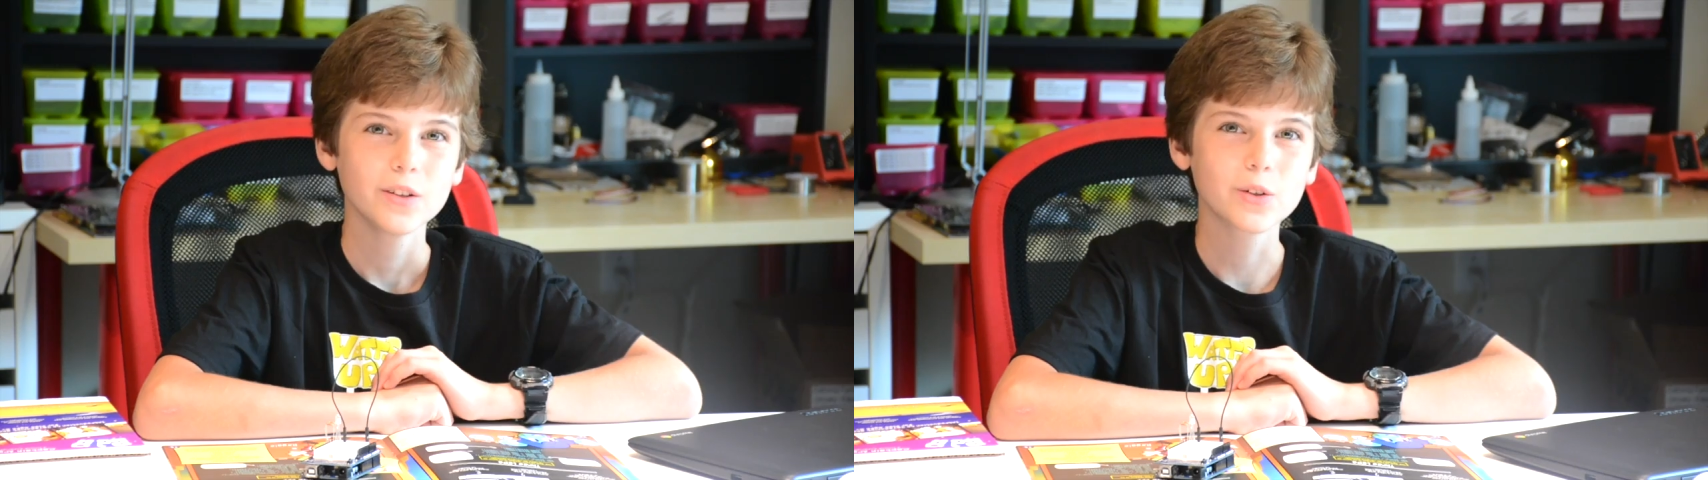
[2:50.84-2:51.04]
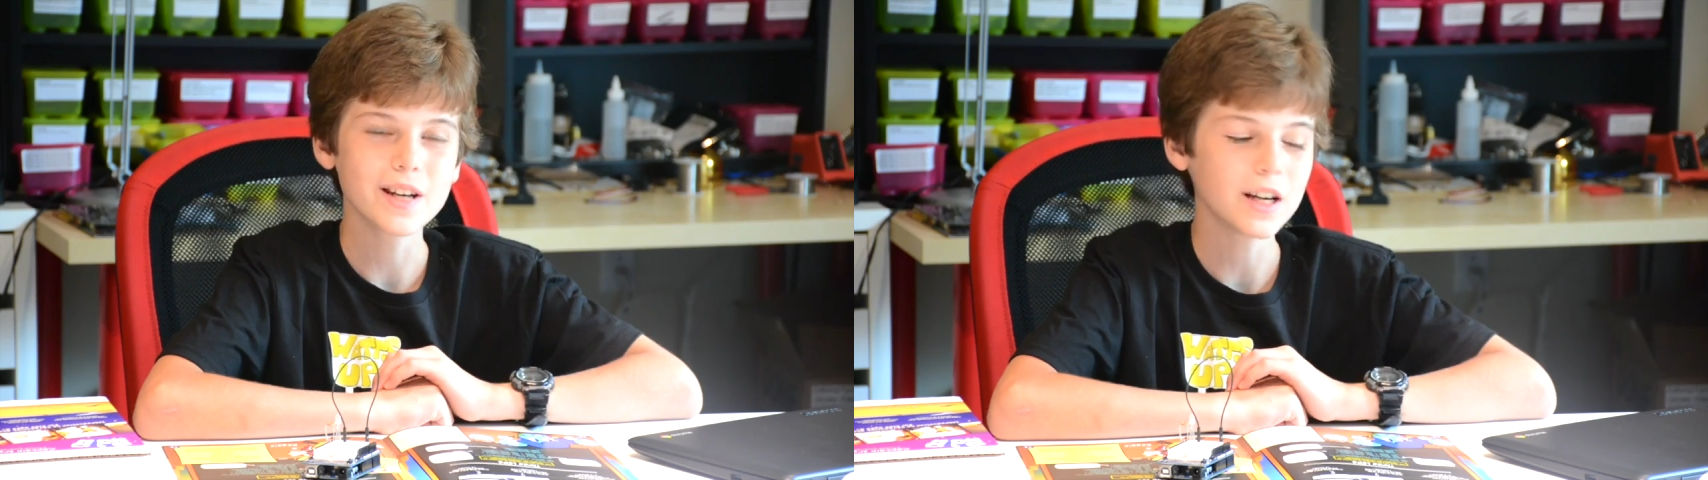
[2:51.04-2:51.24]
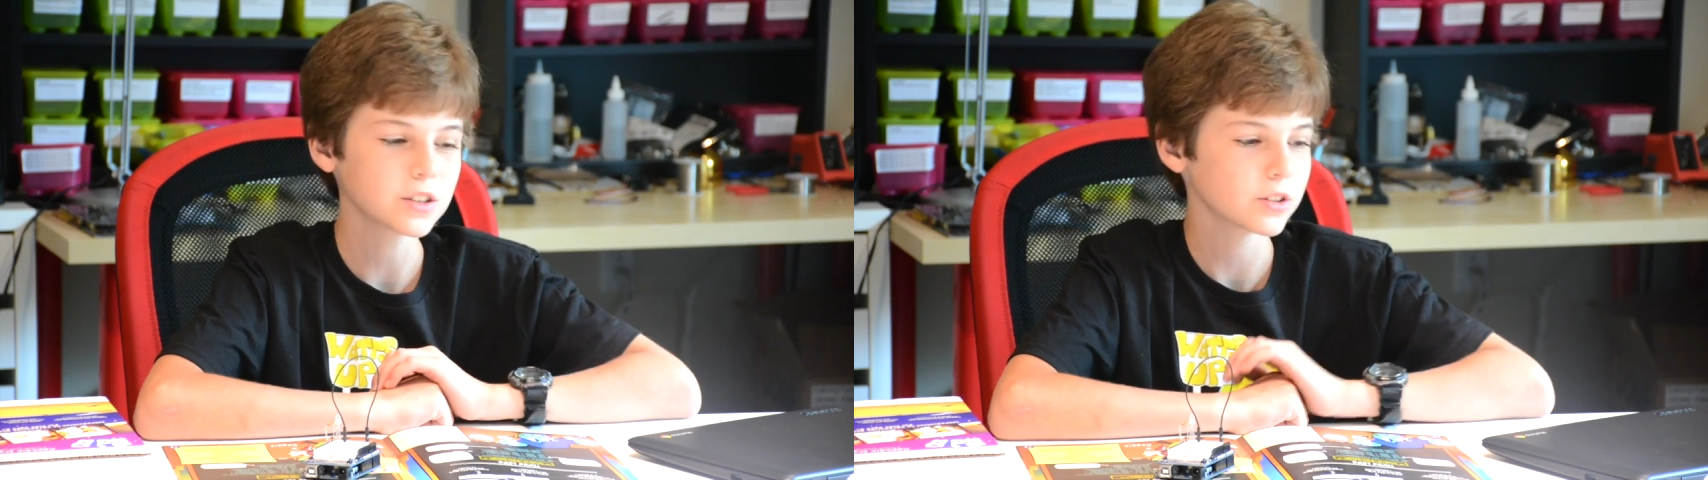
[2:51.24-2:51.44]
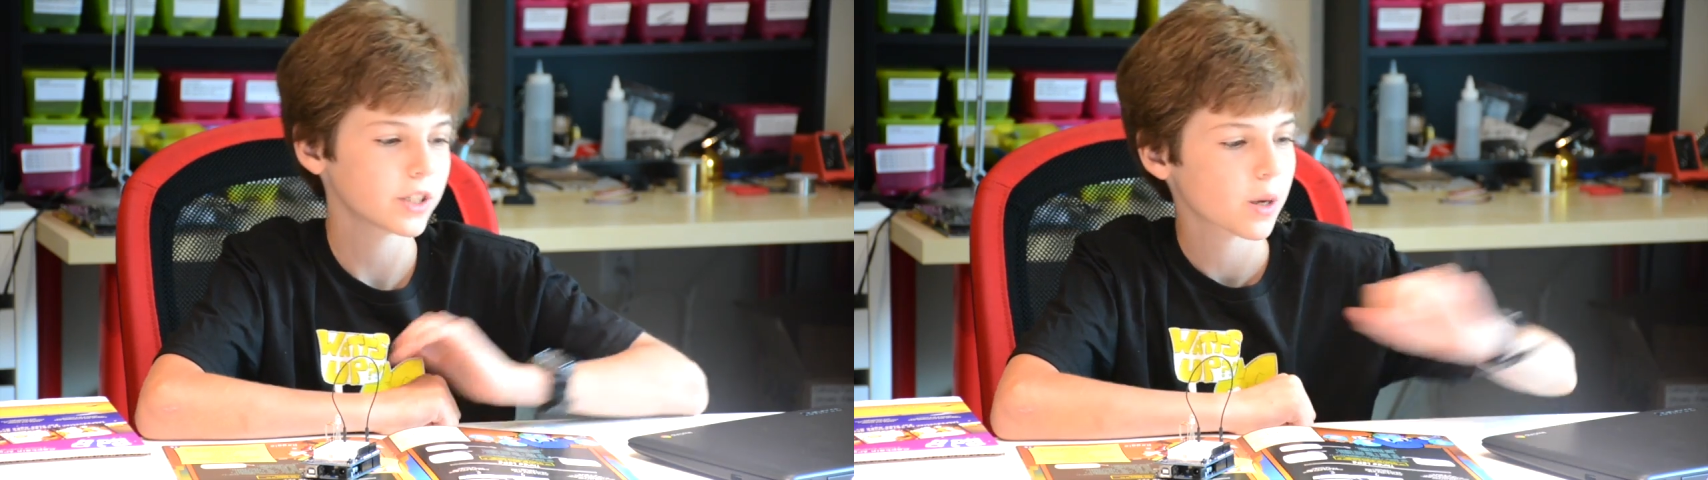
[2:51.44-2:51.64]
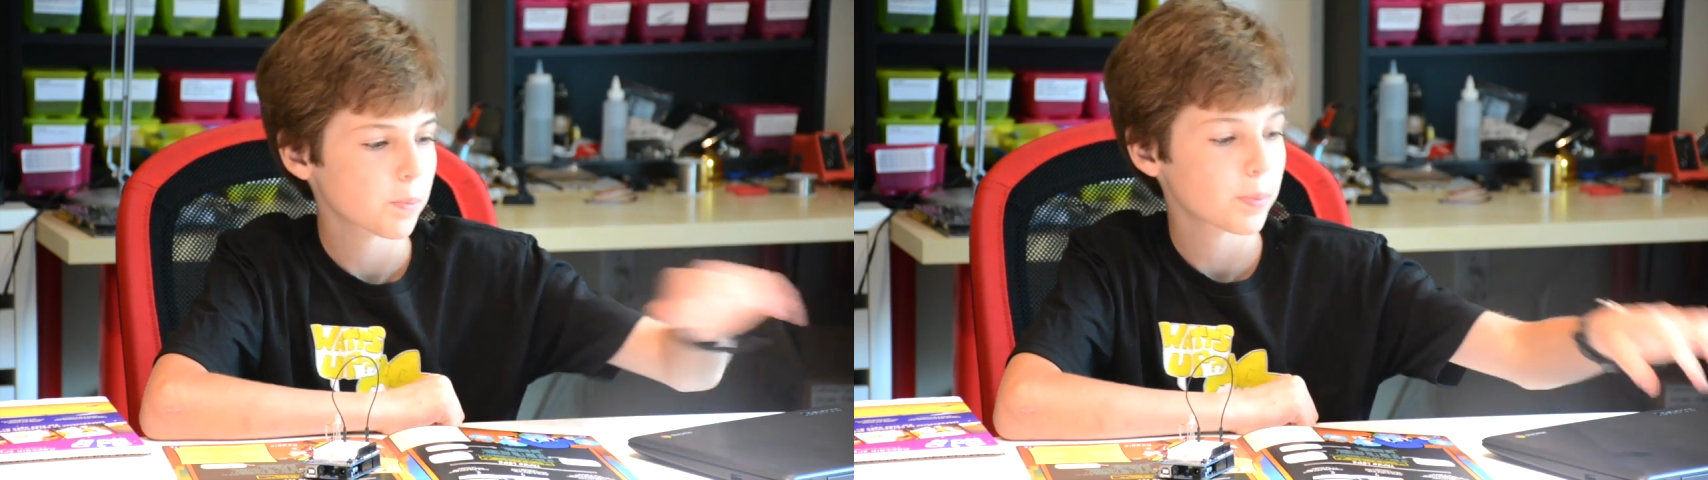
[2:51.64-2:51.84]
You can also
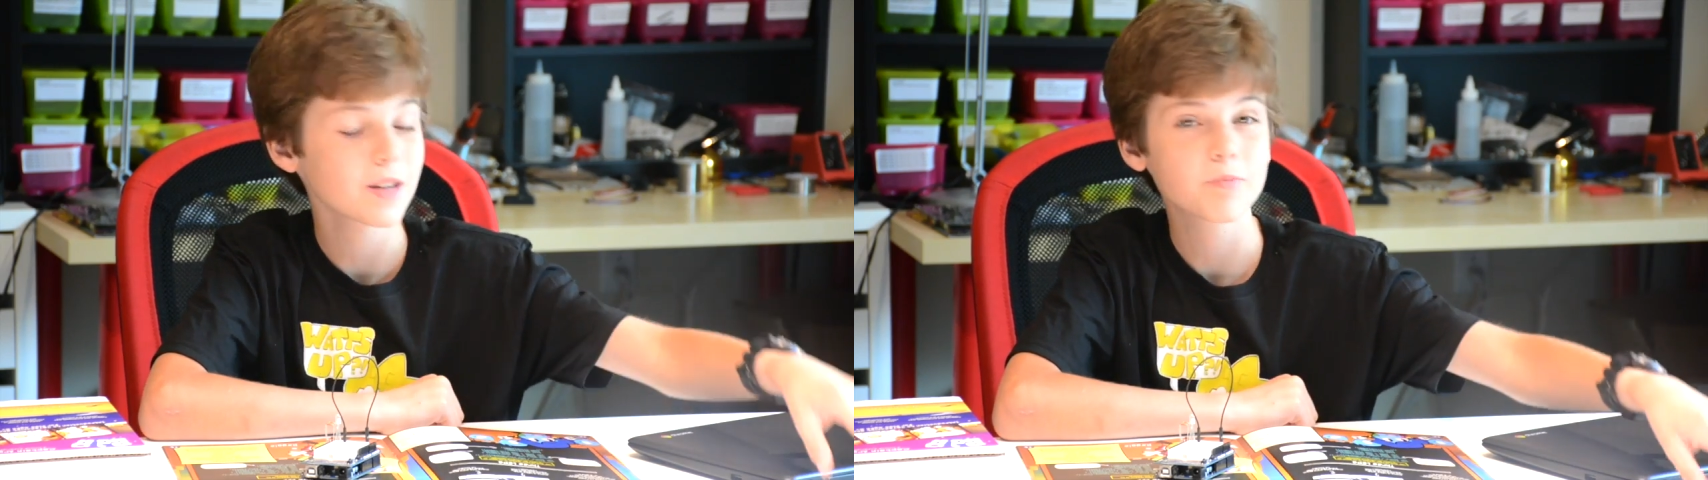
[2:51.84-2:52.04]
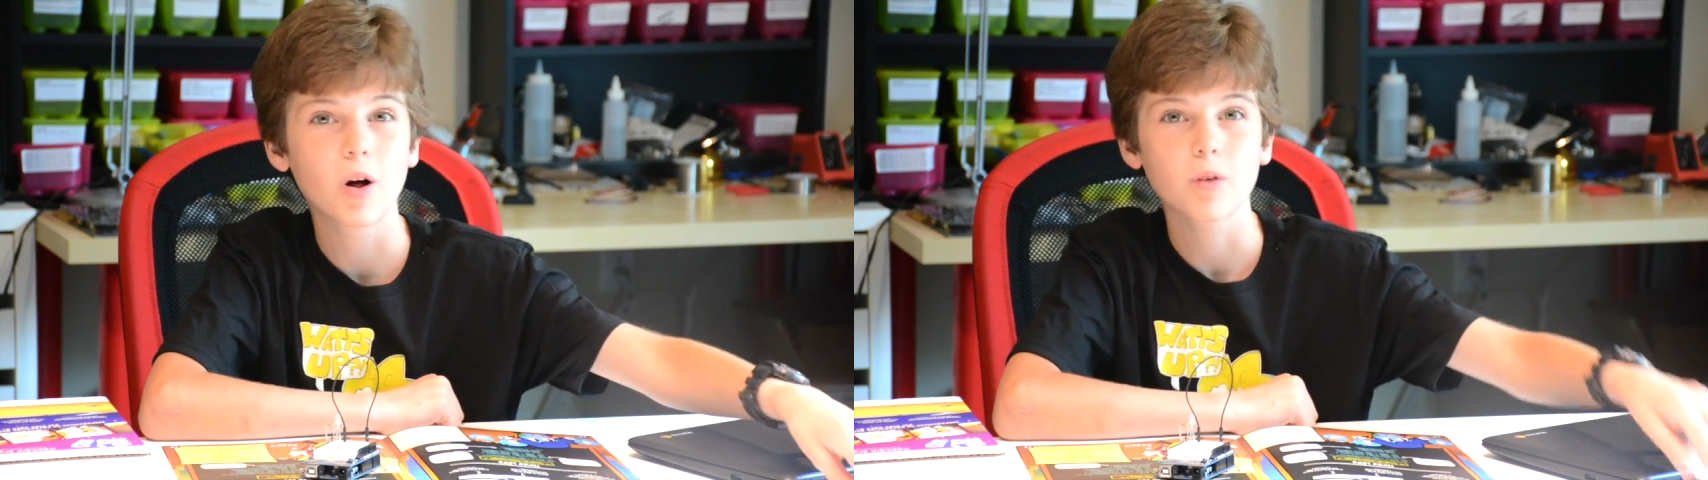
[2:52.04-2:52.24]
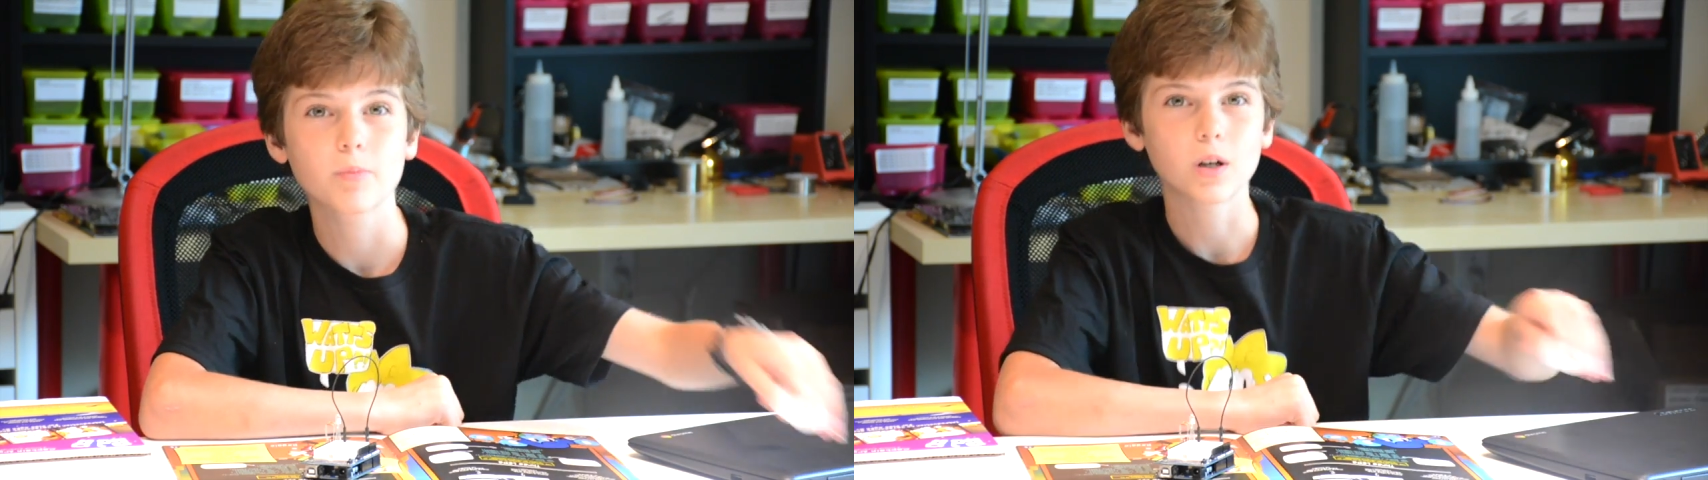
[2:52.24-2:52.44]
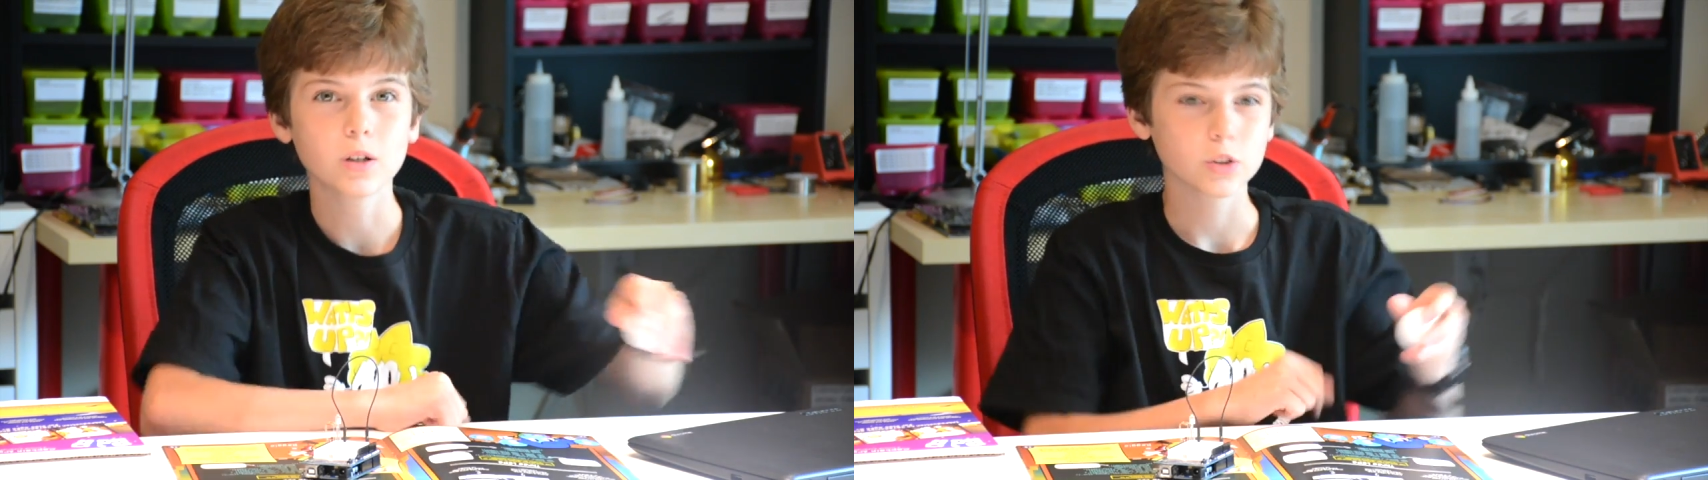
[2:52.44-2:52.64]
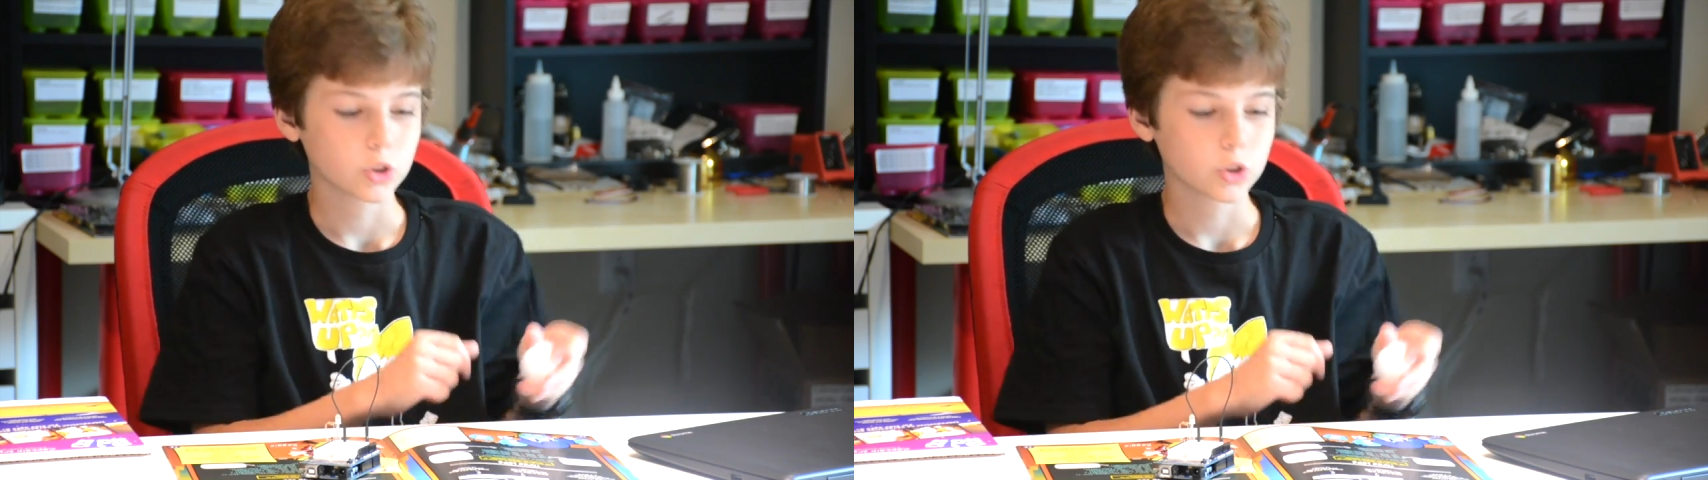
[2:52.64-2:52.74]
take a ping pong ball,